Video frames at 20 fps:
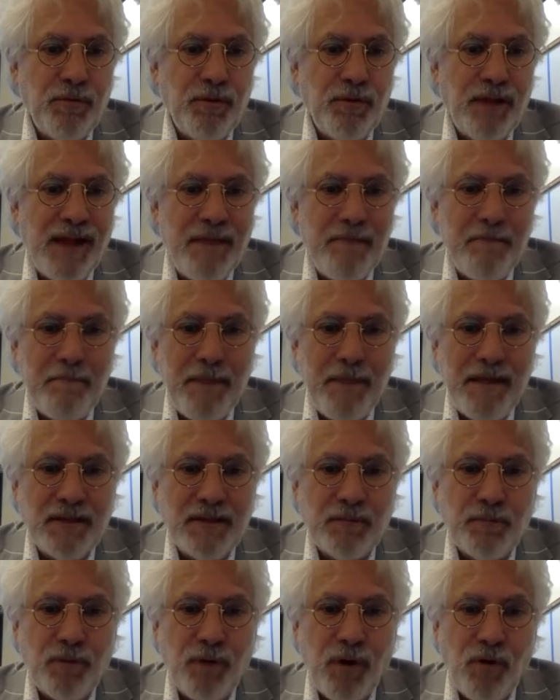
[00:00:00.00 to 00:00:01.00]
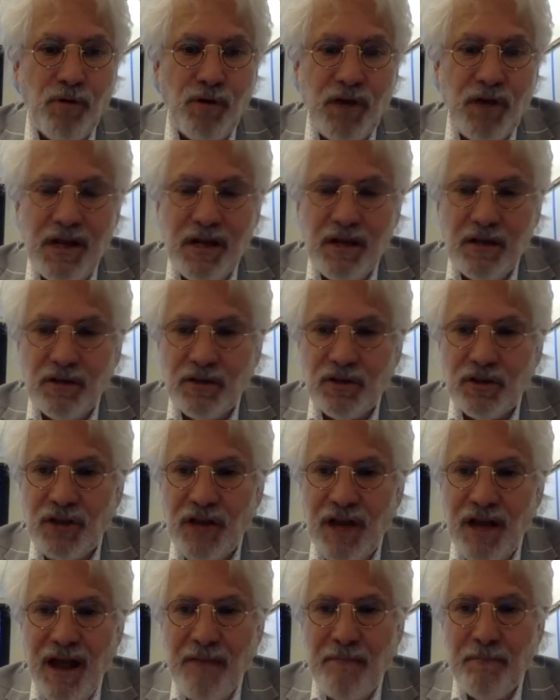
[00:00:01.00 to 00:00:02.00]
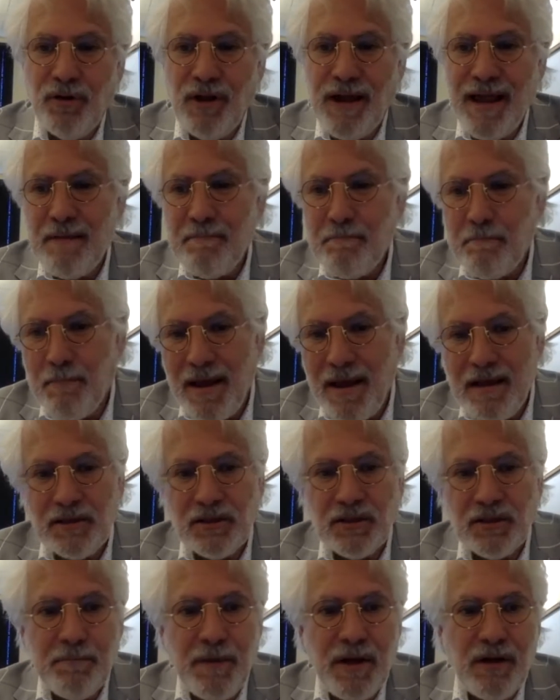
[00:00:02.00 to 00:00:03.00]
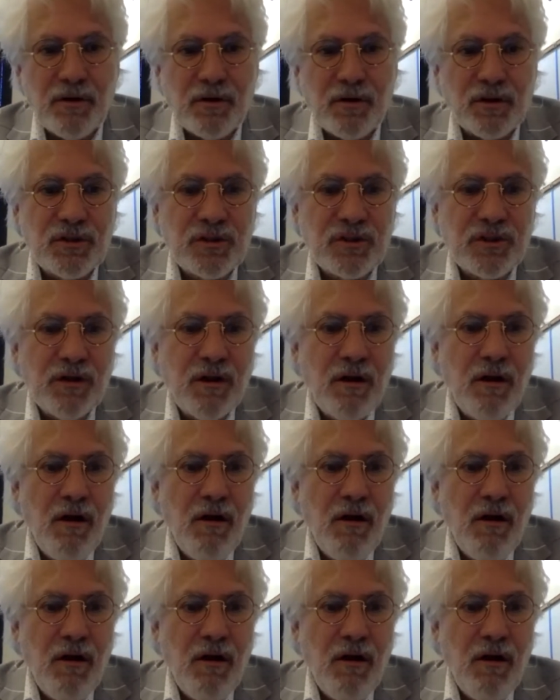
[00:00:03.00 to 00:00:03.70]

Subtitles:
plant-based proteins, plant-based milks,